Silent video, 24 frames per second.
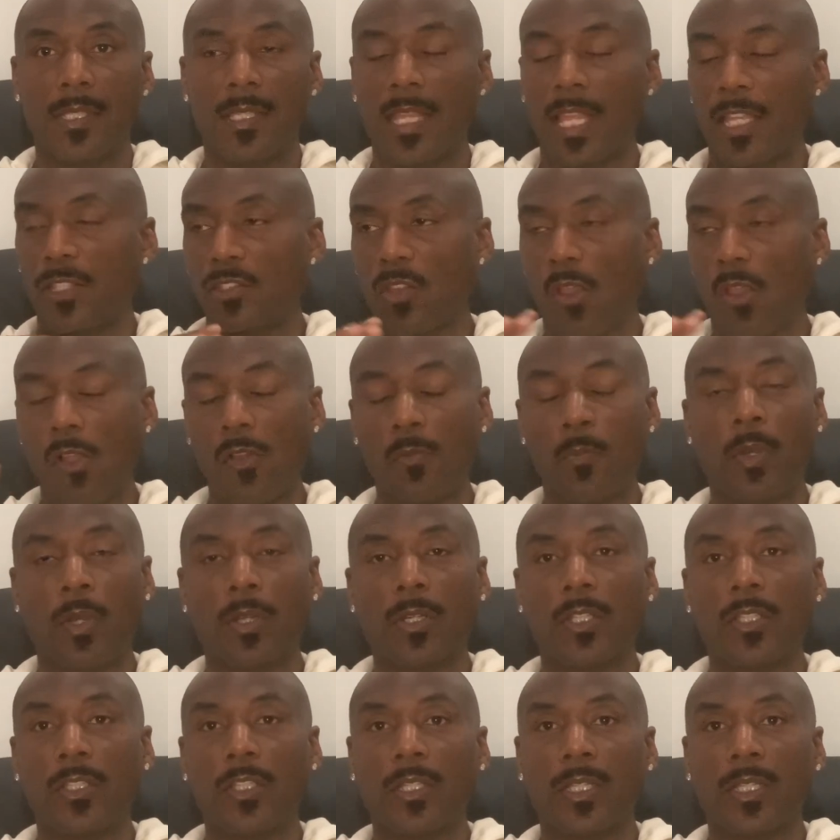That's all
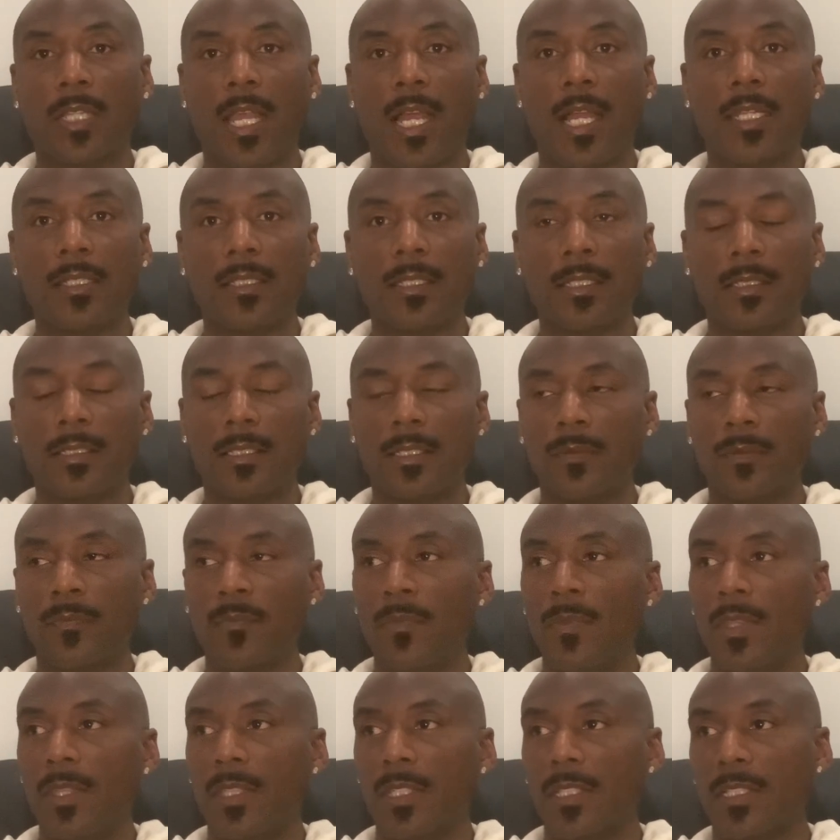part of your conduct.
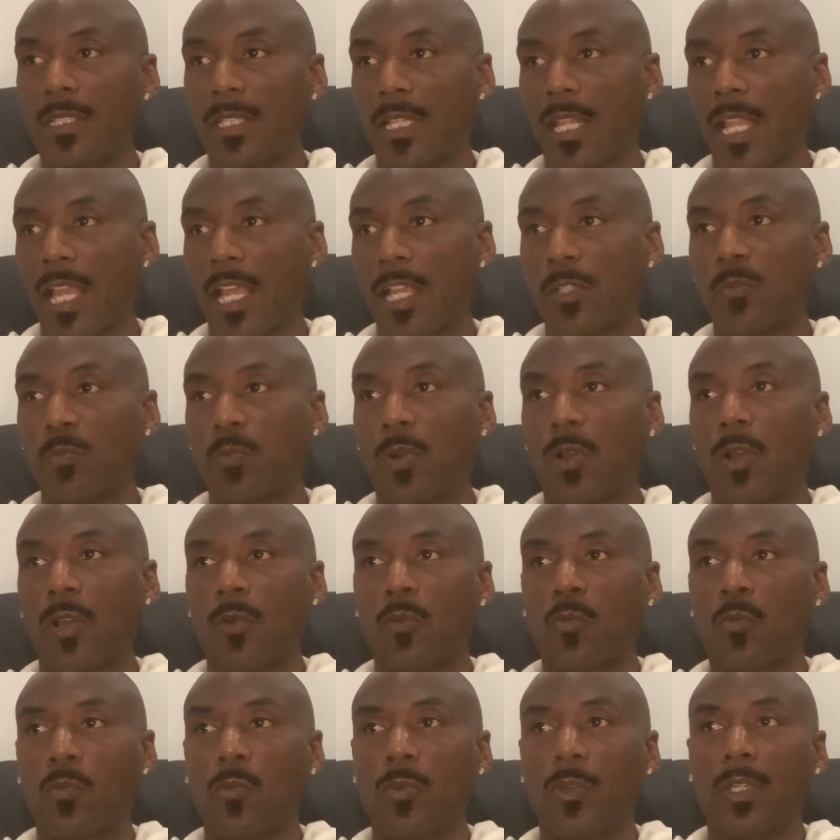This last
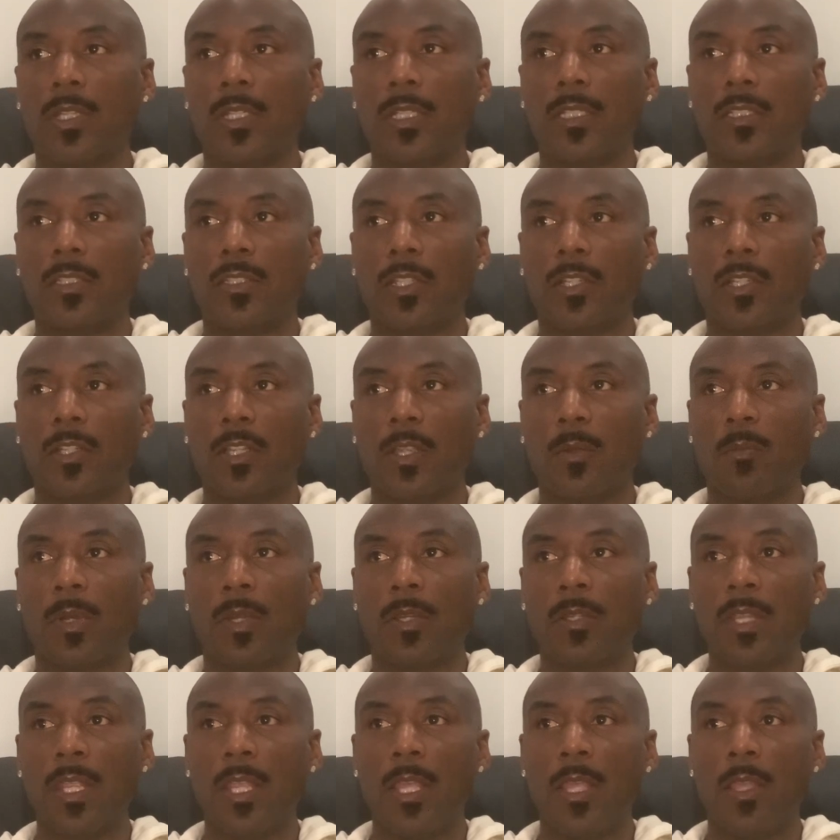part, we're going to talk
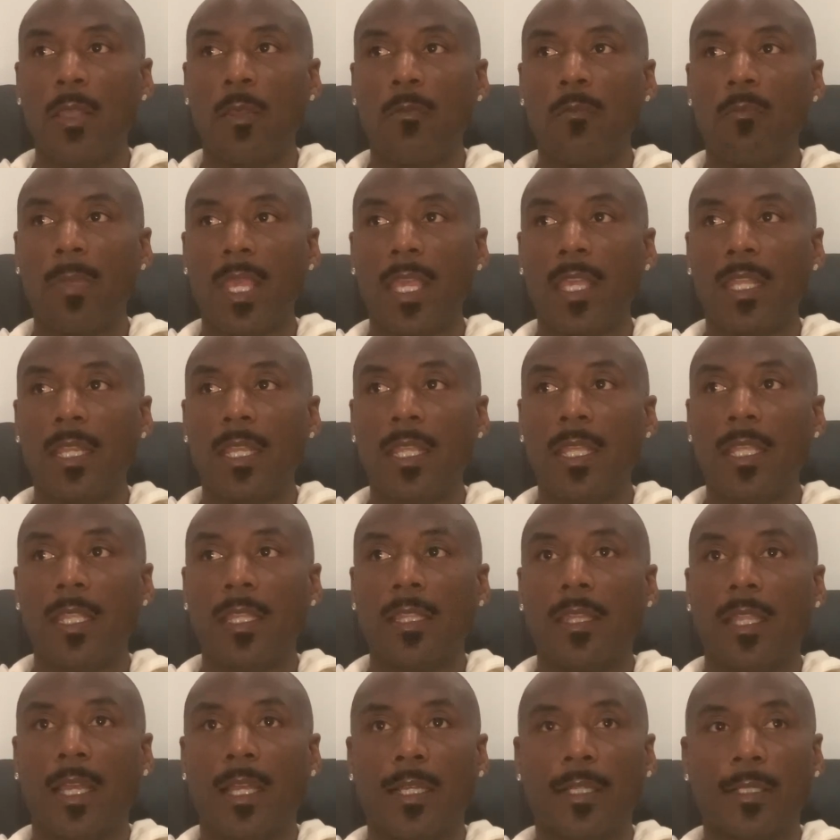about men.
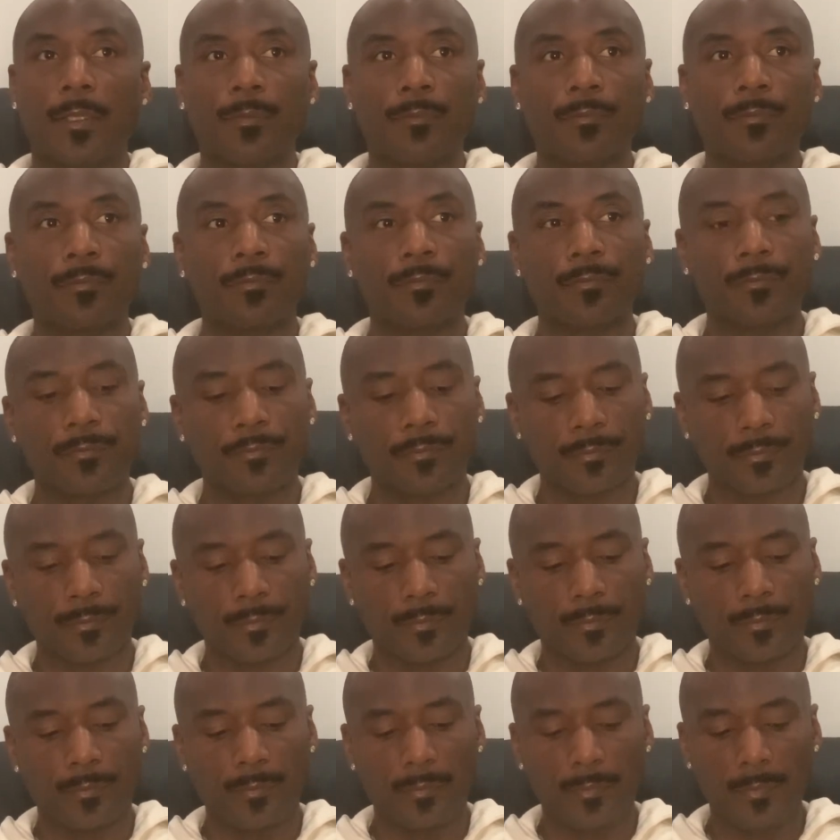Um,
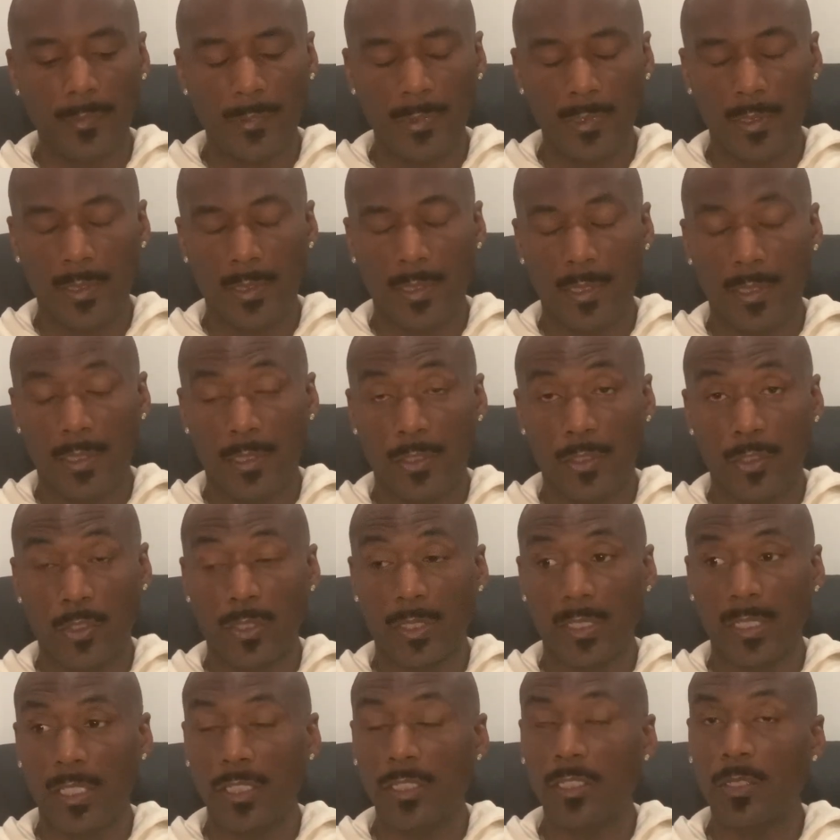your
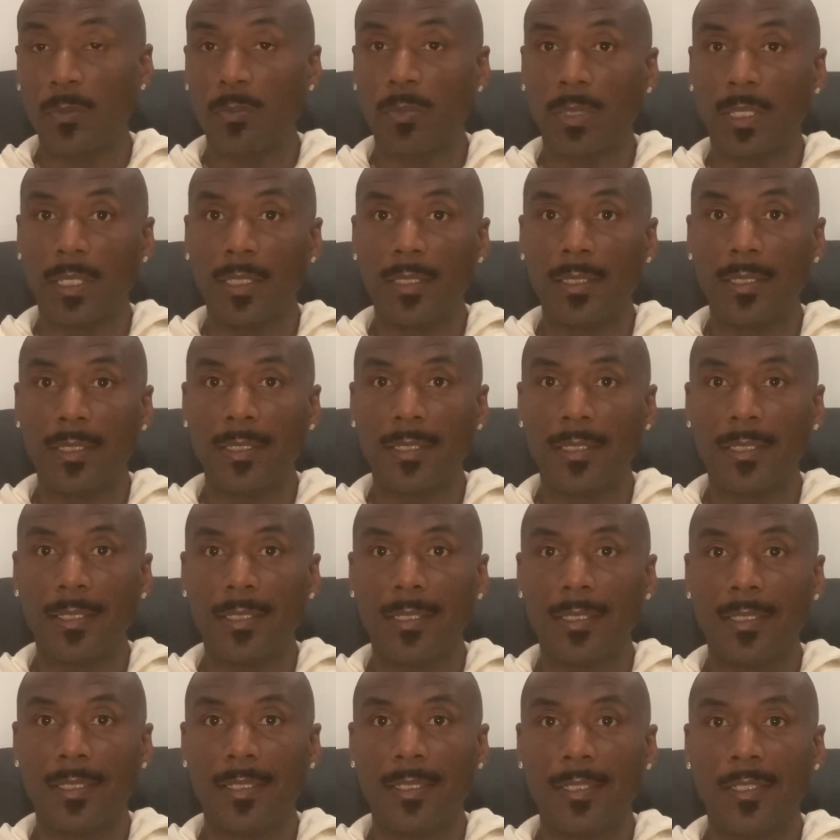discipline.
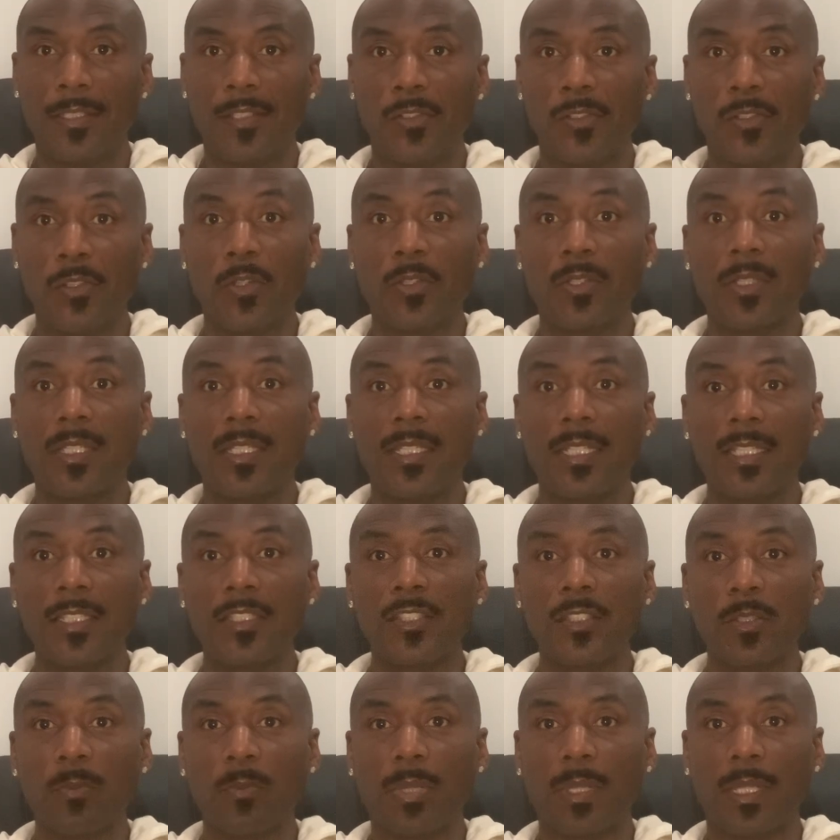Your
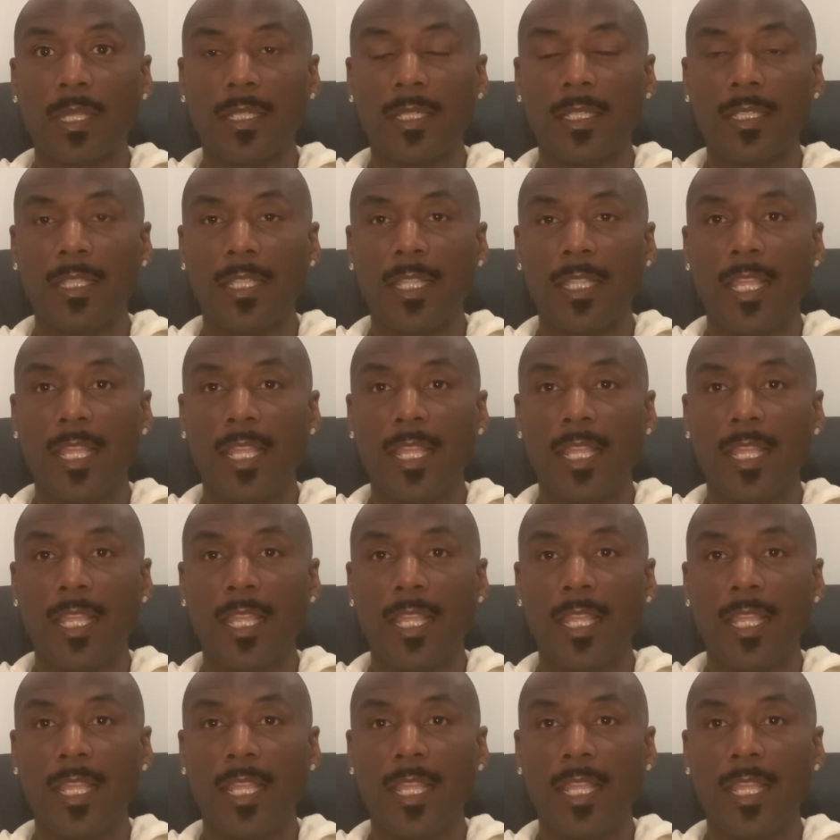discipline.